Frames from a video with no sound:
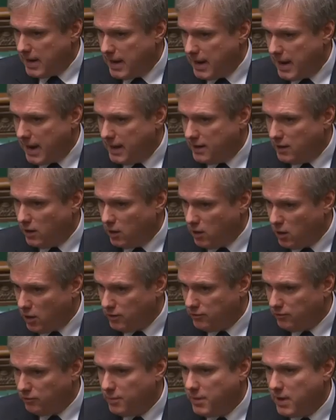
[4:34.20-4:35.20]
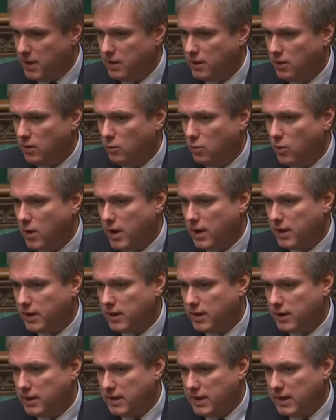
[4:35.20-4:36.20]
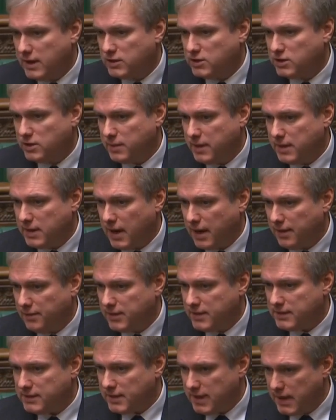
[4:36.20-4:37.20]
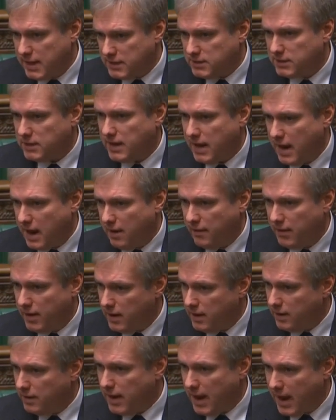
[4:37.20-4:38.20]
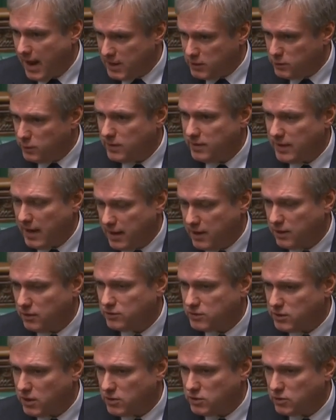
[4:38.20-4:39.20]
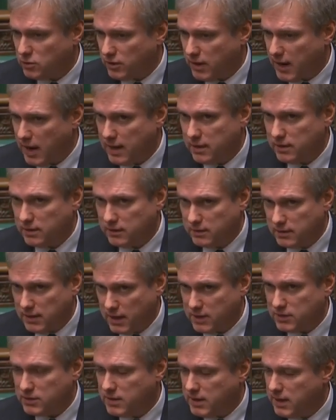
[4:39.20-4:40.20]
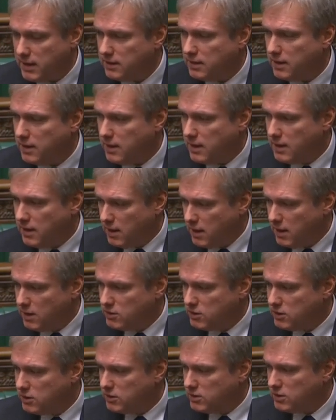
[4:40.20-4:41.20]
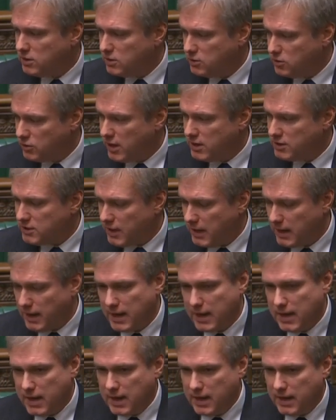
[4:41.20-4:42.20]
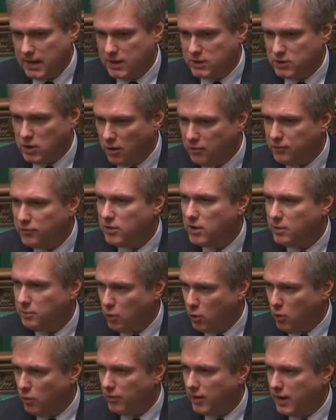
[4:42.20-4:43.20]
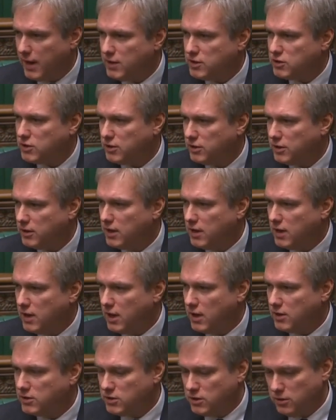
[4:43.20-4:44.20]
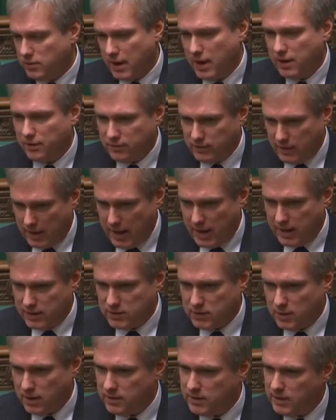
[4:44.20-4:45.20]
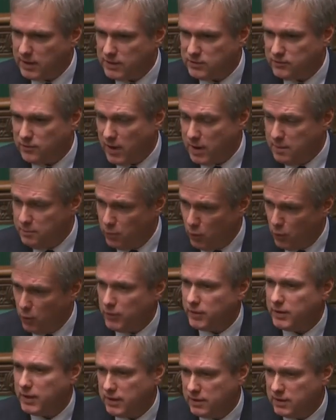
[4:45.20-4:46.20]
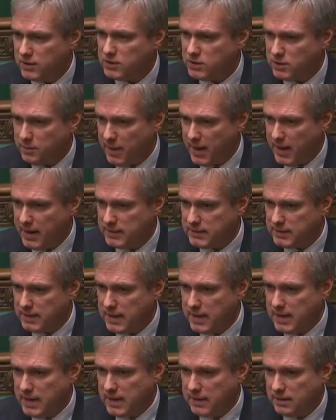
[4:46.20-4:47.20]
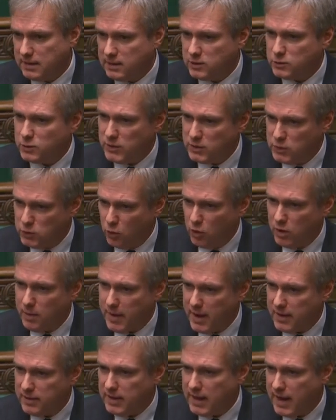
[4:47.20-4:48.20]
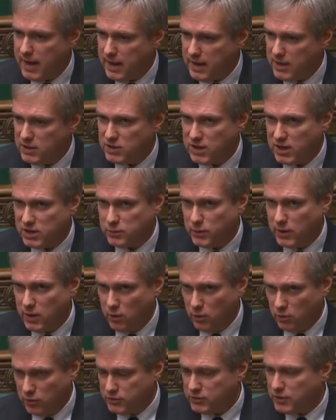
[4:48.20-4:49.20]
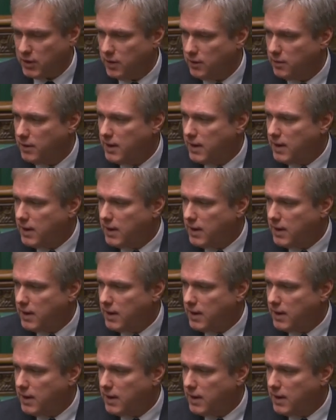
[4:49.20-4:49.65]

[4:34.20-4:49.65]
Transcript: and a lot of remedial work needs to be done. This is an area, as with adult social care, that does need urgent addressing. It is often the poor relation to healthcare, so I think it's very important in this debate that as we talk about the NHS, we also